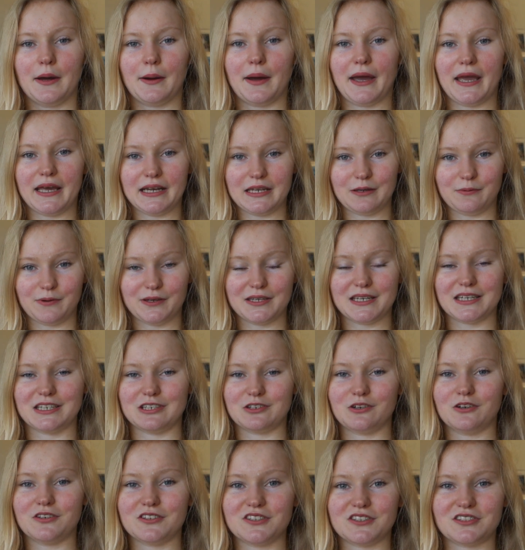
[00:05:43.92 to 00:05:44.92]
Anyway,
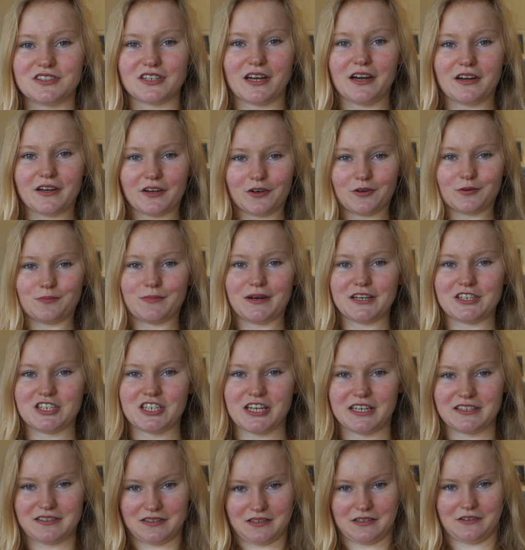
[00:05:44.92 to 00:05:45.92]
it got stuck on my
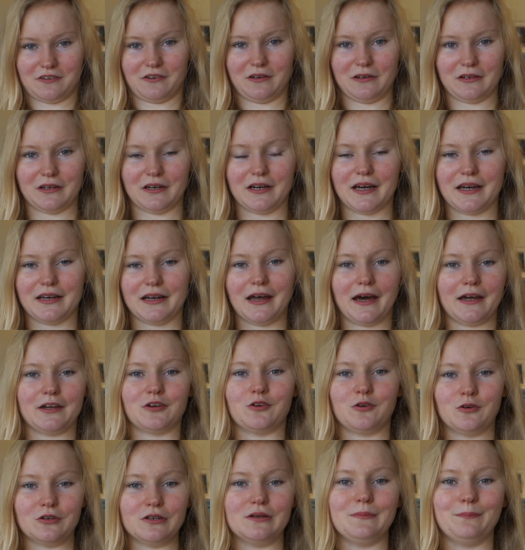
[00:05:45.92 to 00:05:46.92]
chest area and I
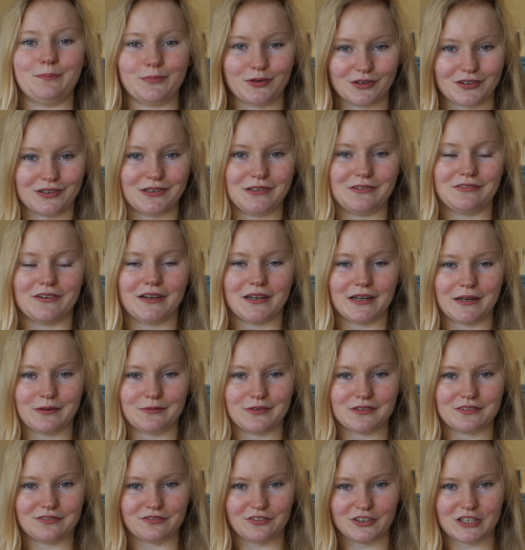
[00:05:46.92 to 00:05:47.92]
couldn't breathe, and I
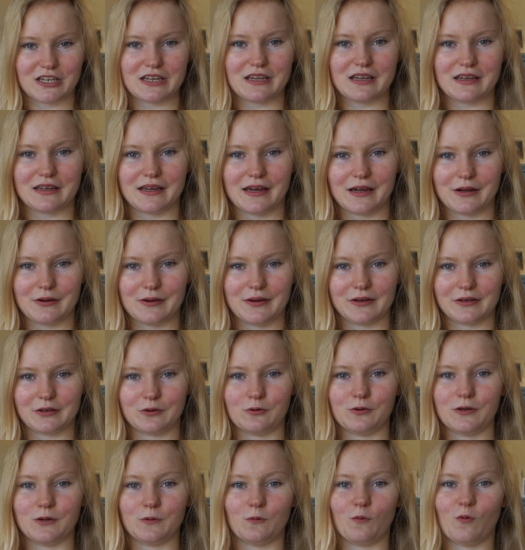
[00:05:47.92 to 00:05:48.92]
was freaking out and
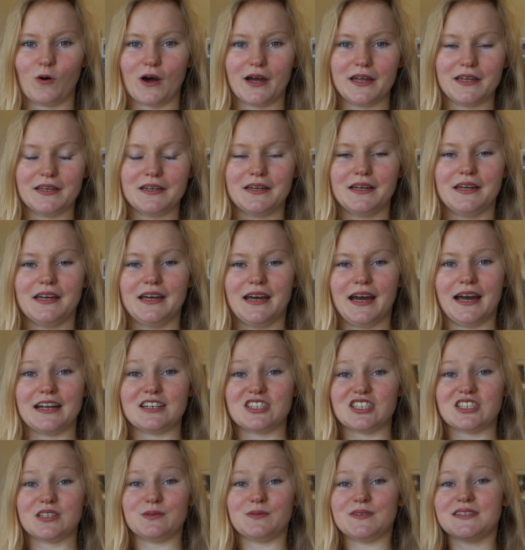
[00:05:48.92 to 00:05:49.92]
going white,
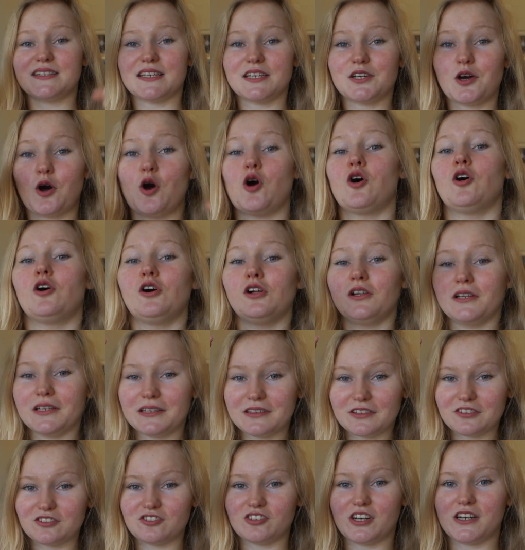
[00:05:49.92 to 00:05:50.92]
and she was like
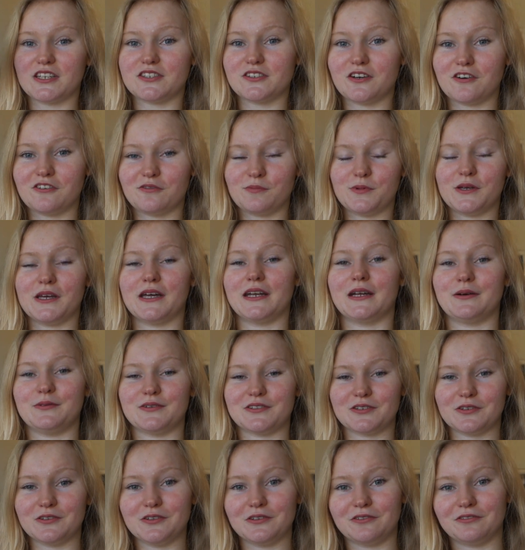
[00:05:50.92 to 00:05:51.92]
hauling this dress off me, and I
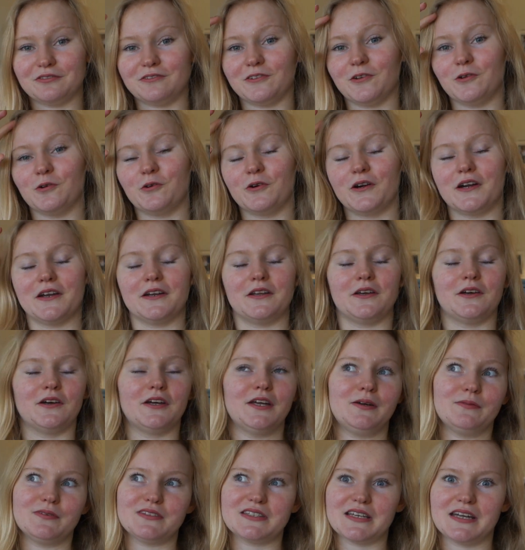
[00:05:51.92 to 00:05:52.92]
was on the floor, and
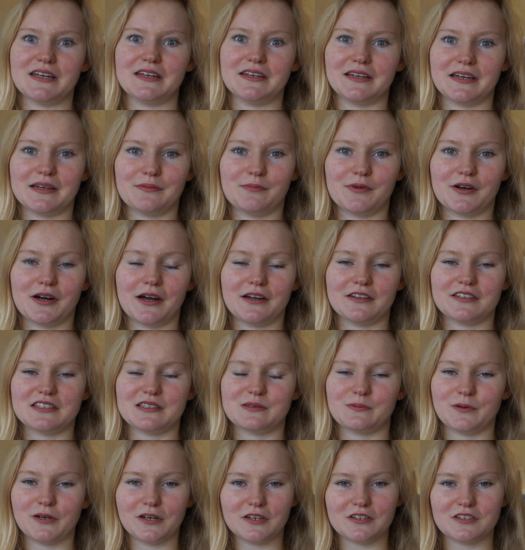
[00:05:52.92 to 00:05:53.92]
it was a nightmare. I
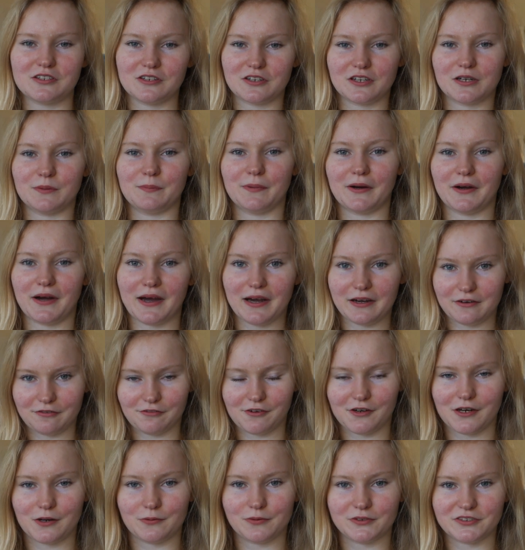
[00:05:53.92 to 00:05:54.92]
swear it took about
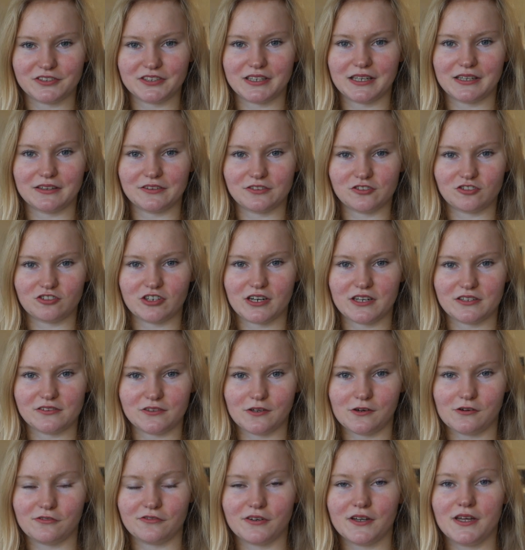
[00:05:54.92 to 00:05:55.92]
half an hour to get this dress
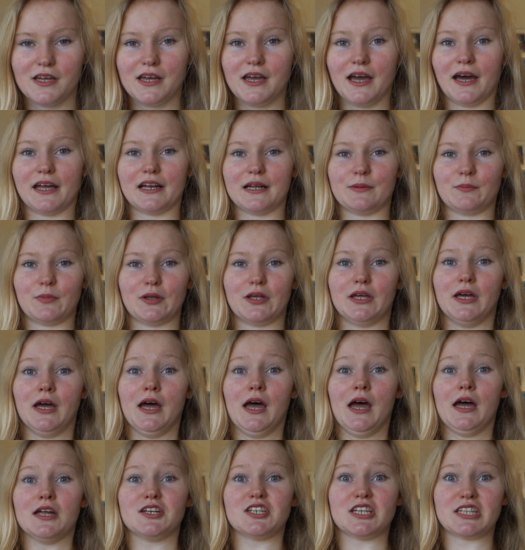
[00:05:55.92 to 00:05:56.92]
off, and I'm like,
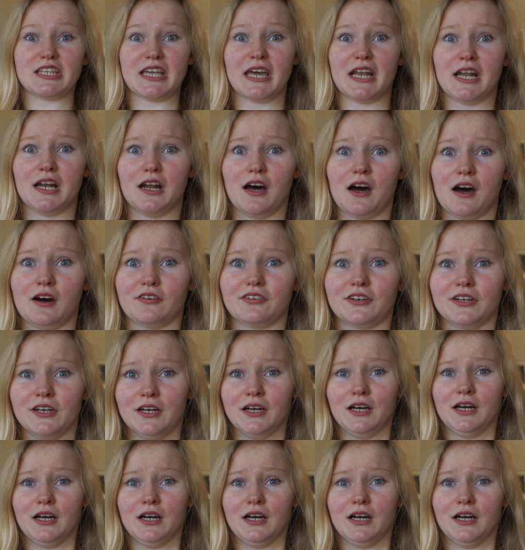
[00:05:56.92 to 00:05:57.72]
just get it off,